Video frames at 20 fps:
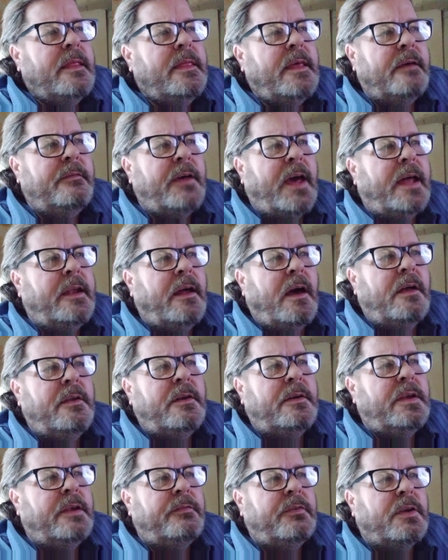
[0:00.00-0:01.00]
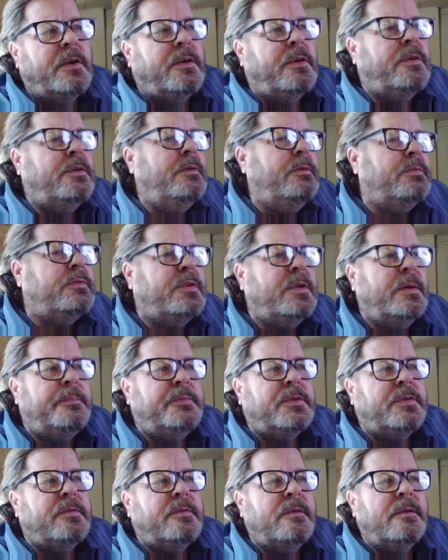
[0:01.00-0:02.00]
They've had it under different
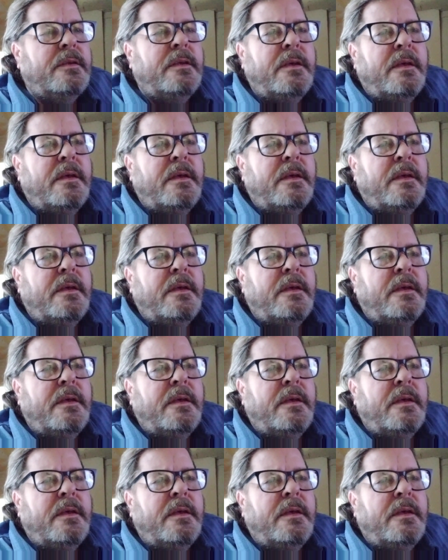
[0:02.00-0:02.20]
CUSIPs,